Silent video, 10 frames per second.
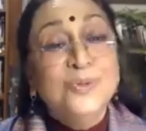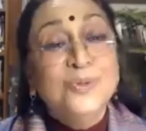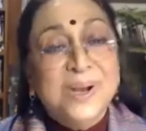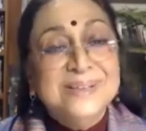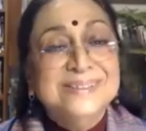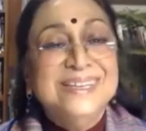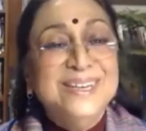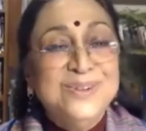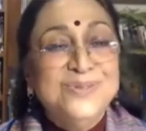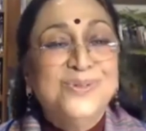to
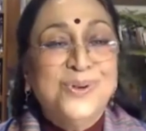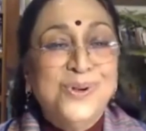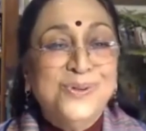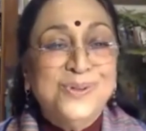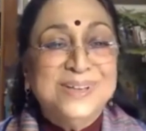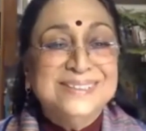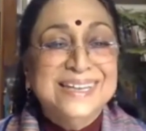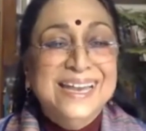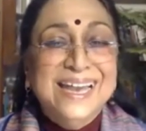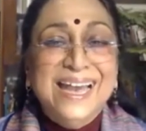pulsate for all of us.
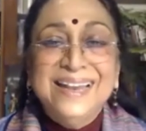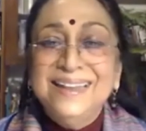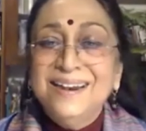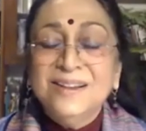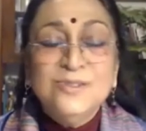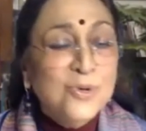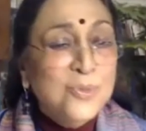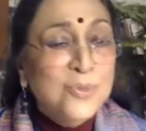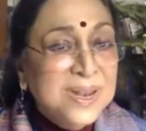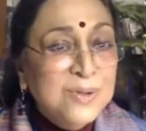And there are so
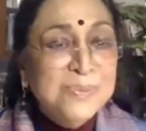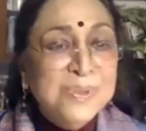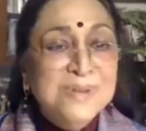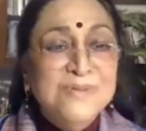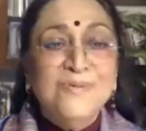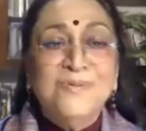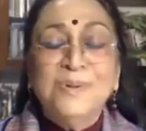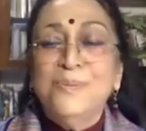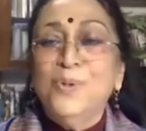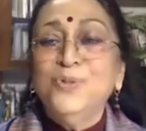many women
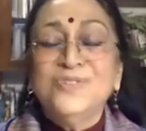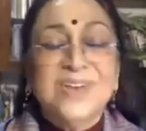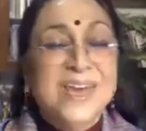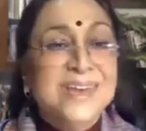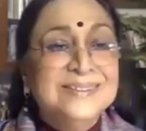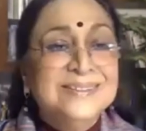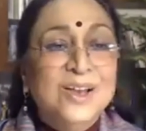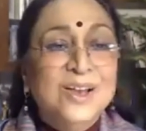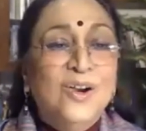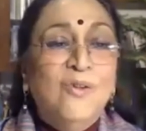from both sides
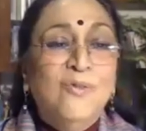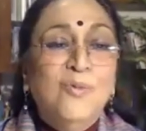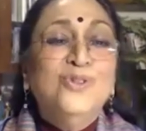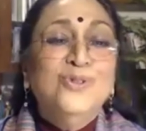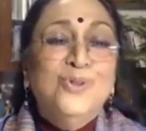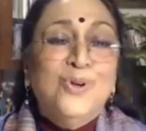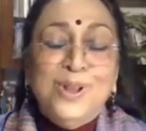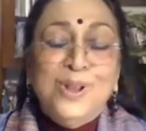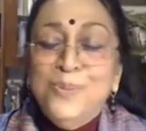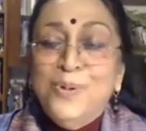of what you call
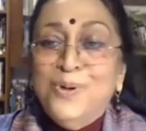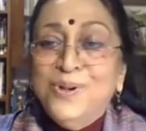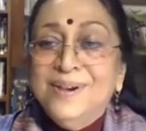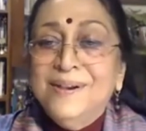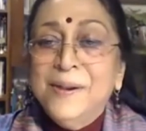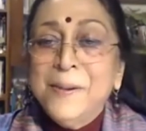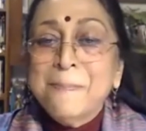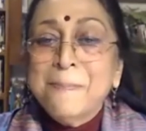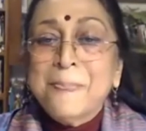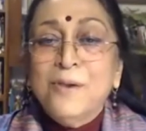the border,
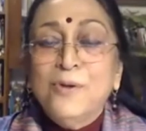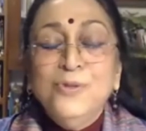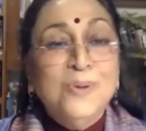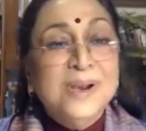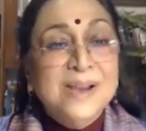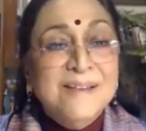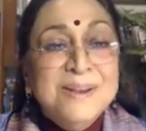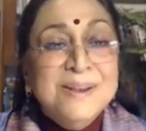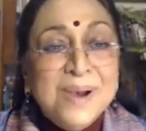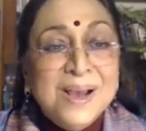whose work I've
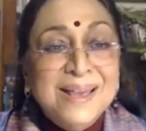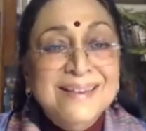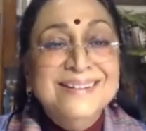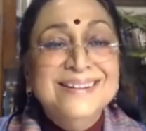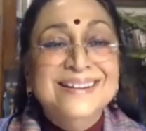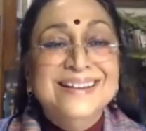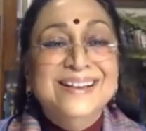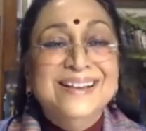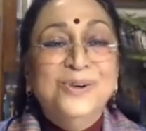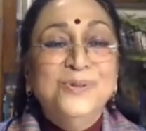admired,
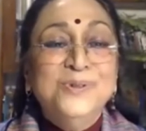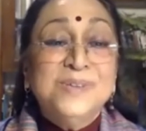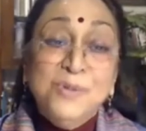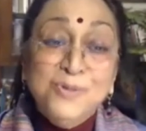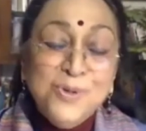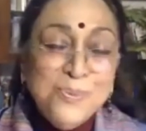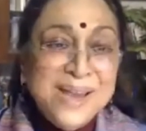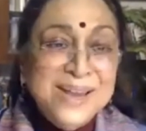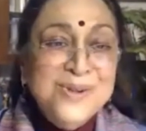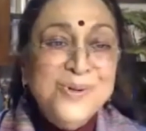some of whom I
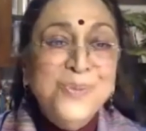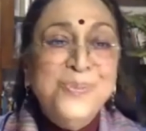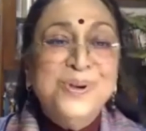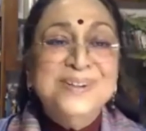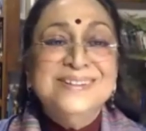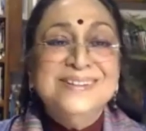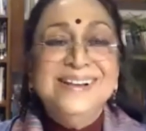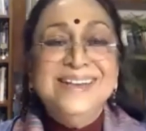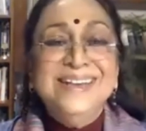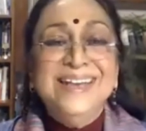know
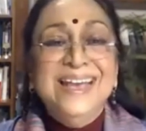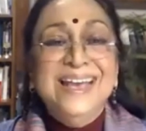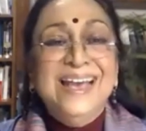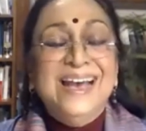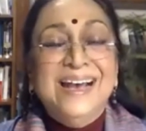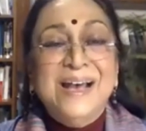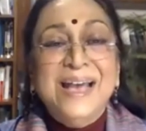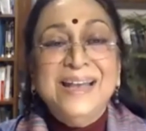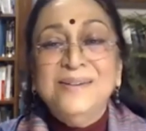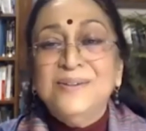personally, and